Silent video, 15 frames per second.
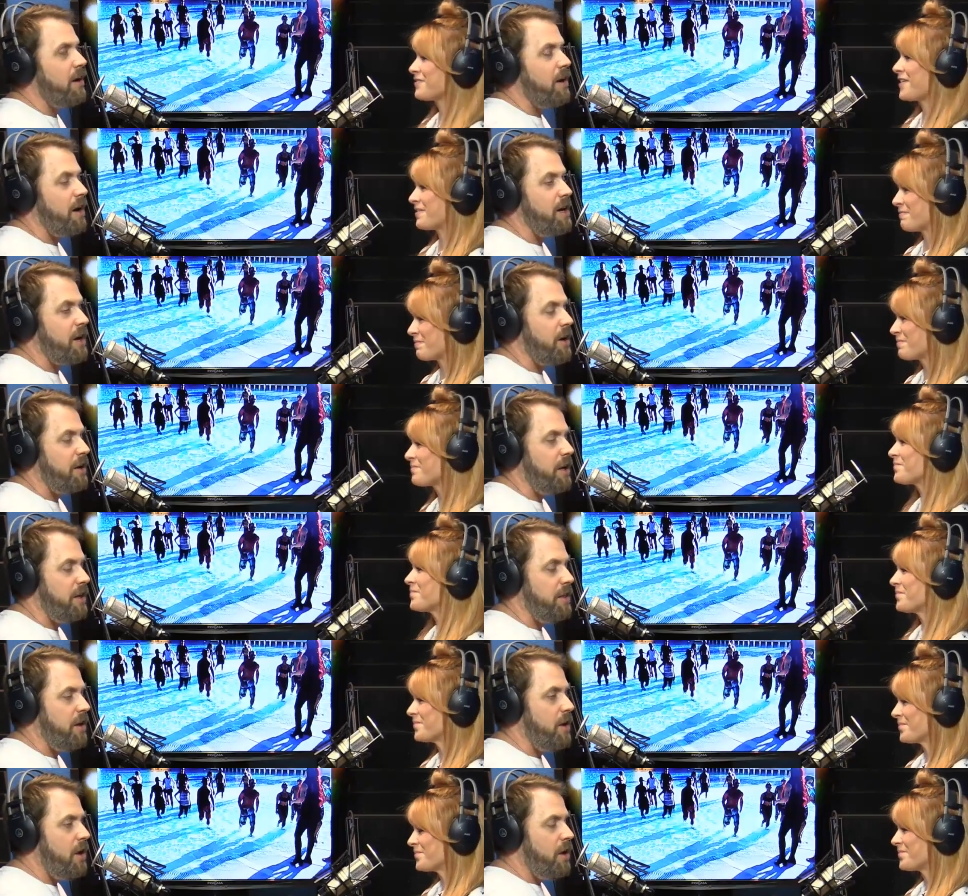Speaker 1: on here,
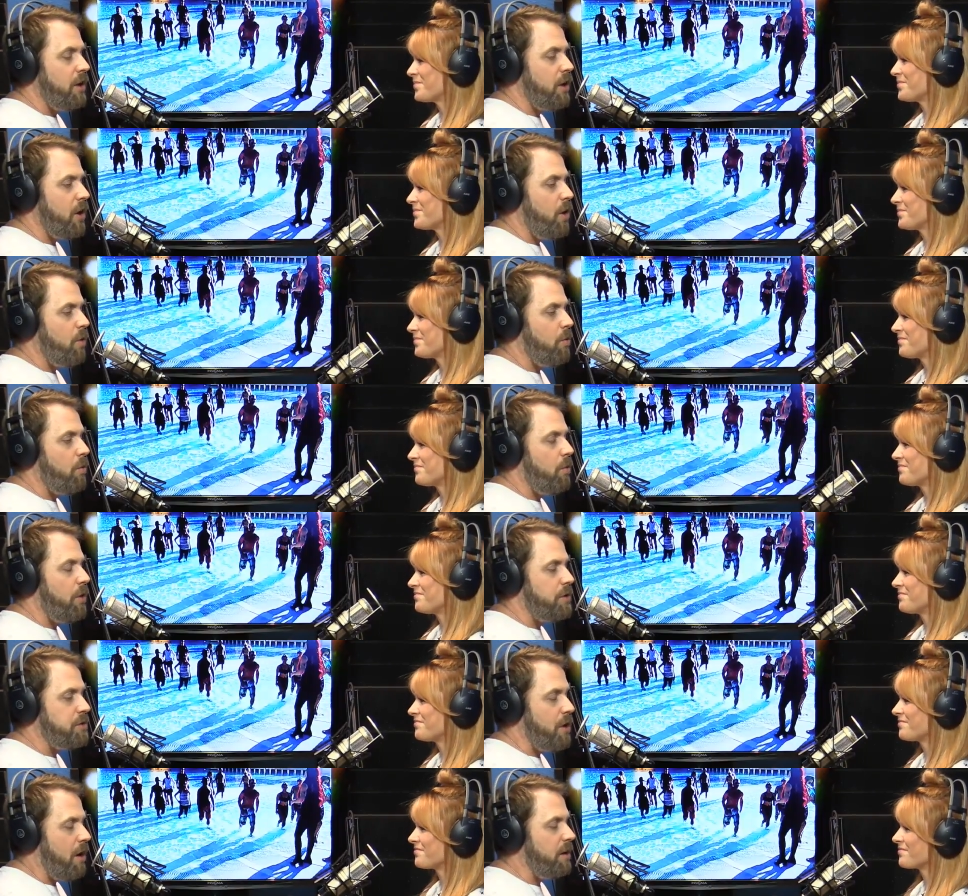and the, you know,
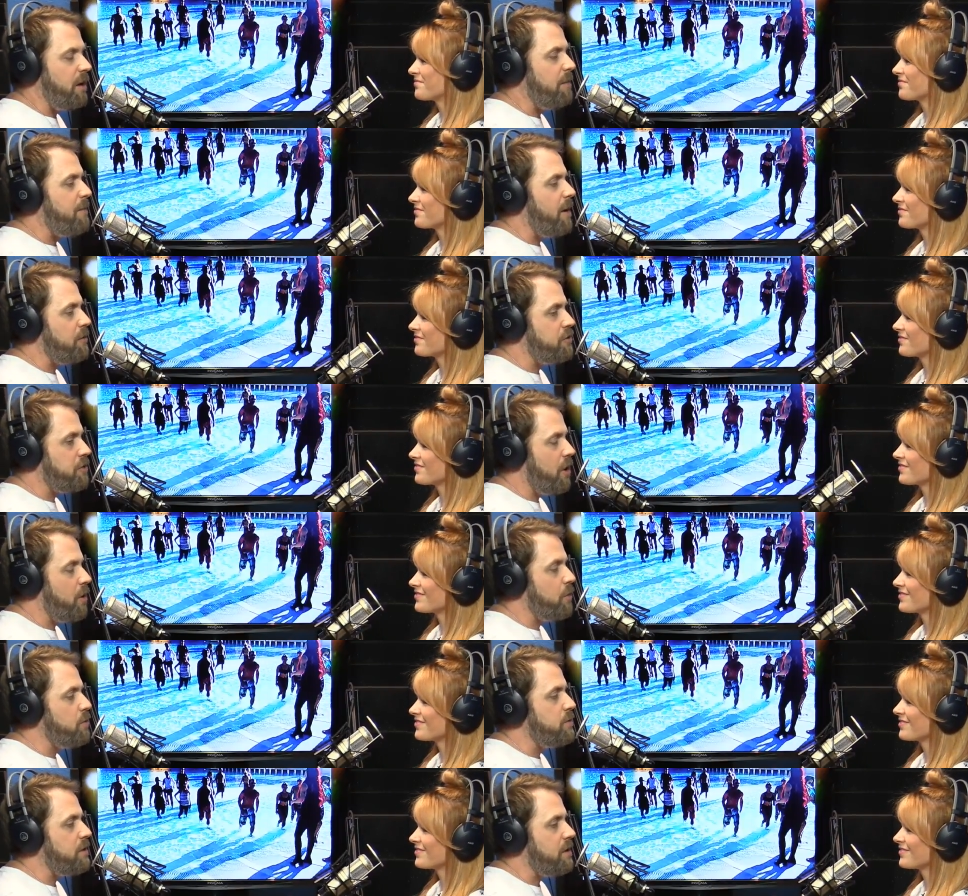the talking about
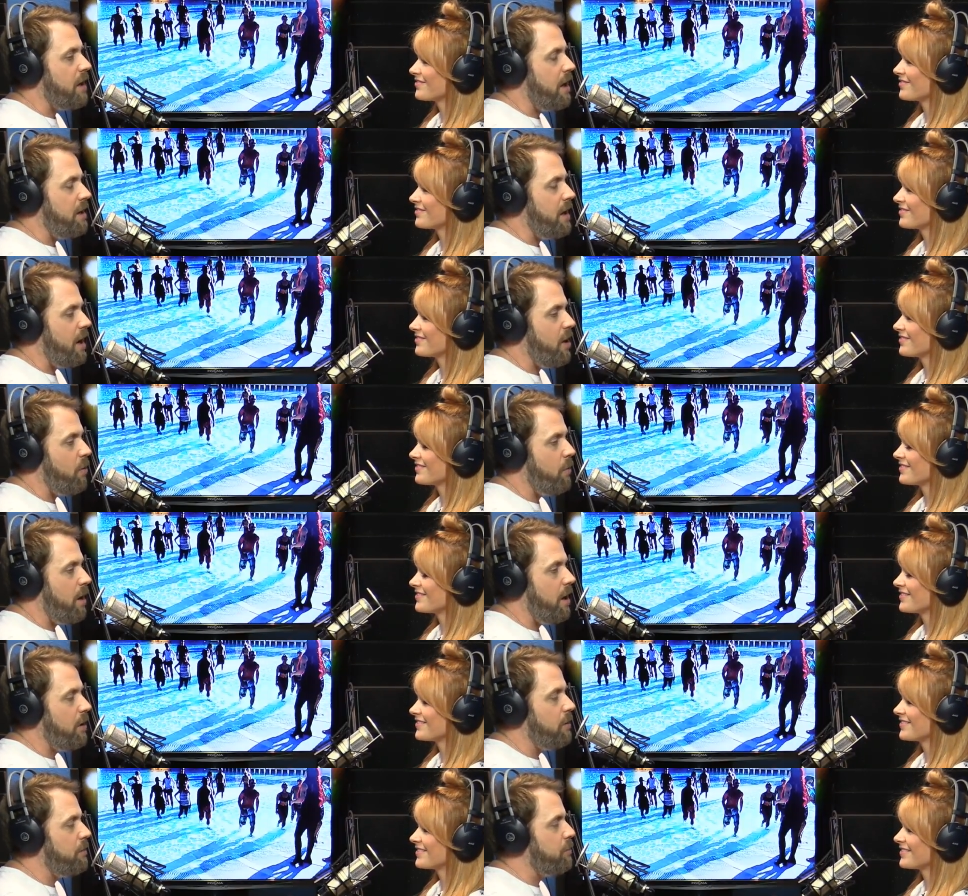shows and, and how
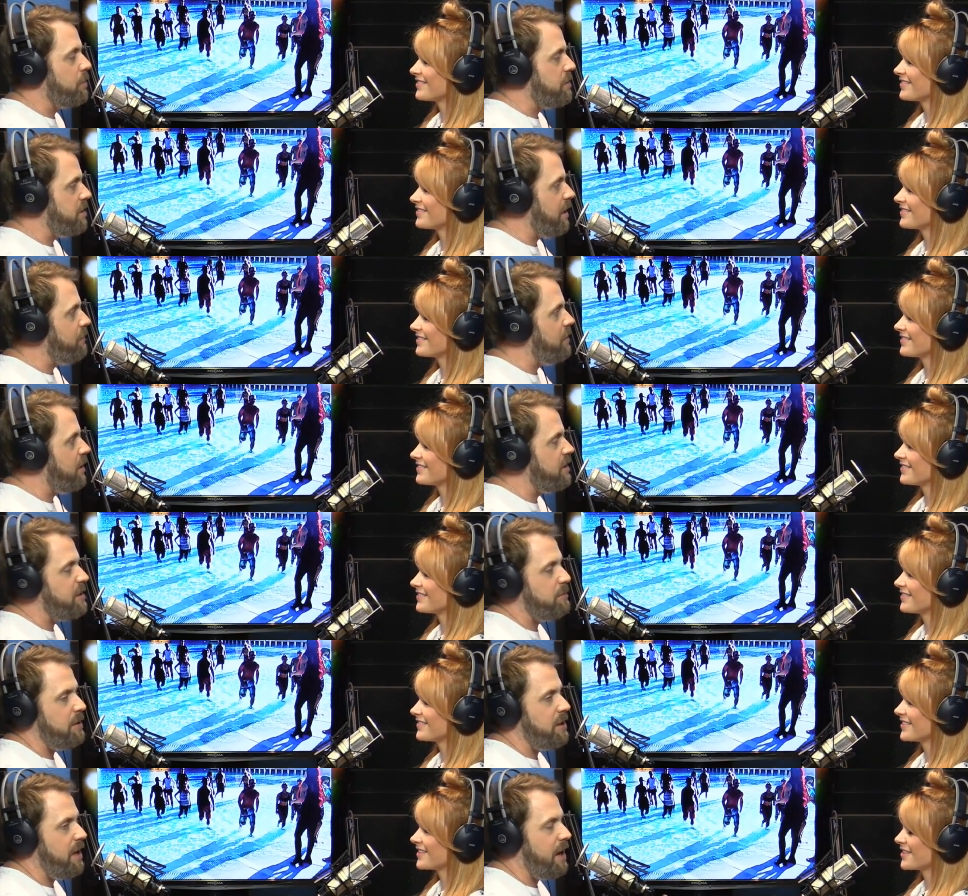well received it is.
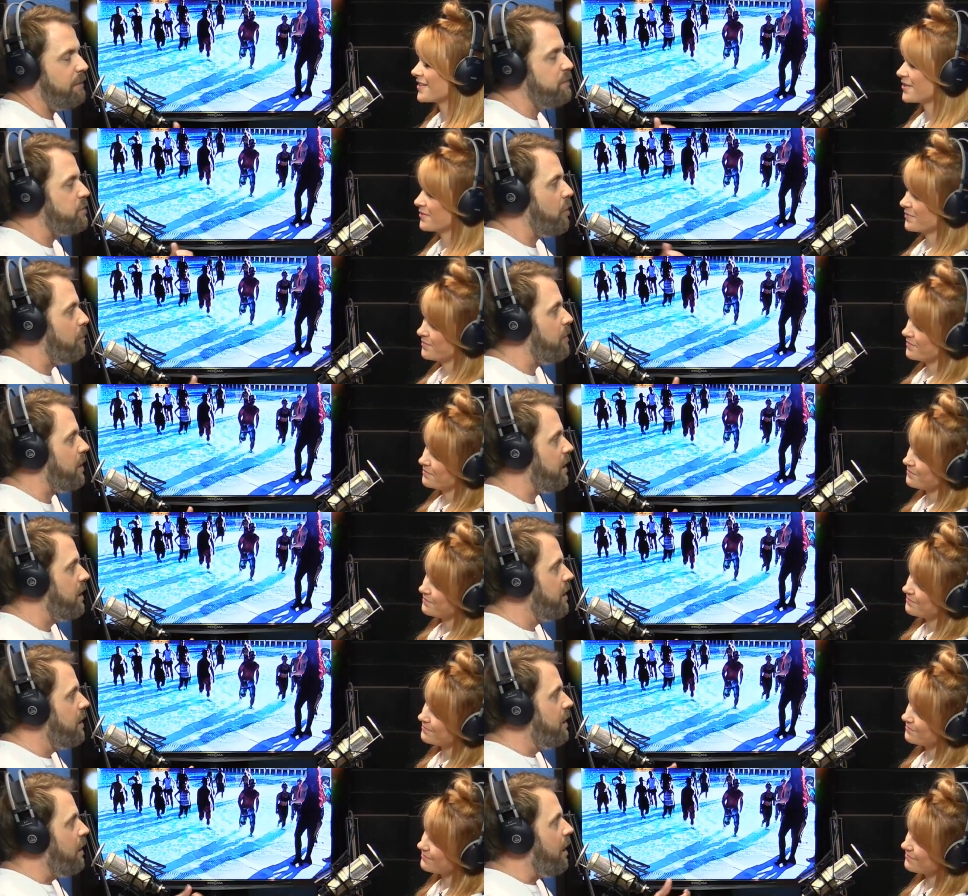I mean, they have so many
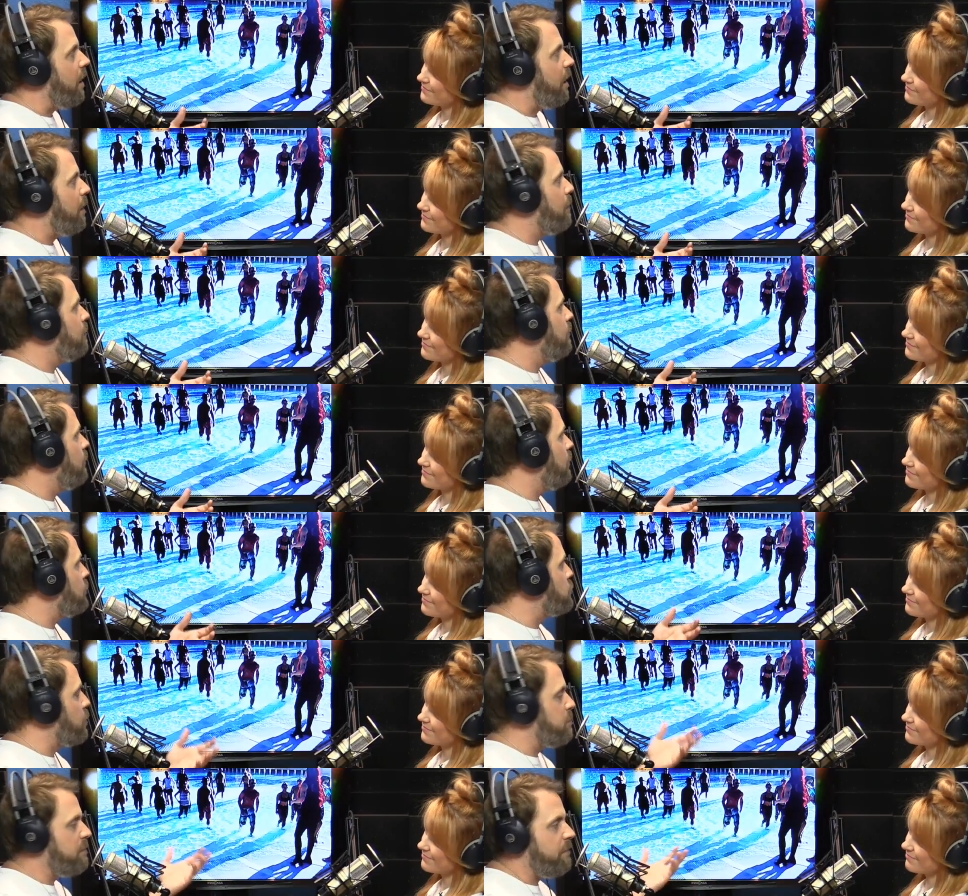um,
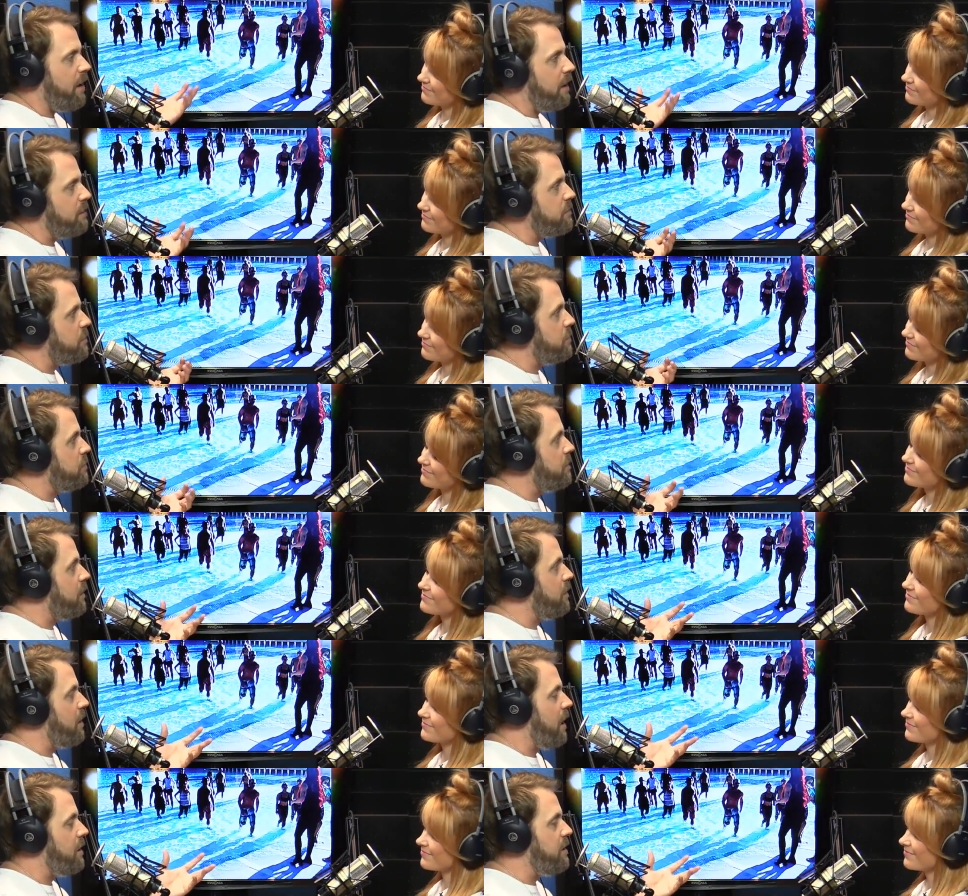Advisors
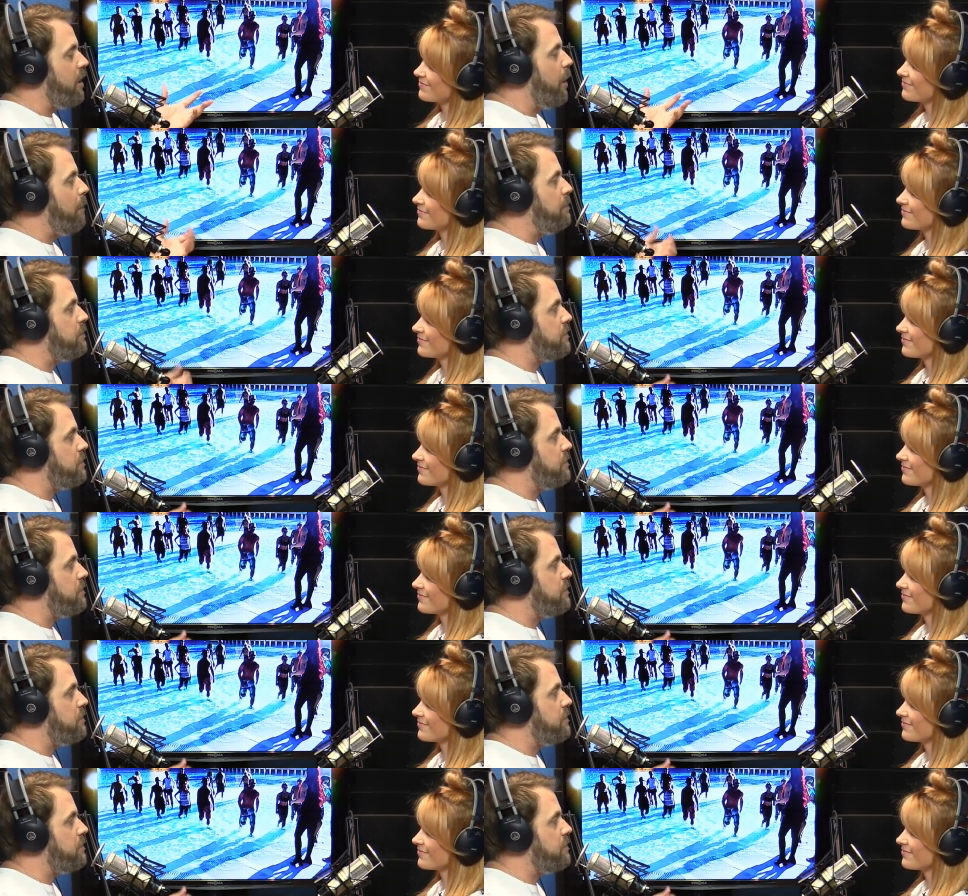and and Yelps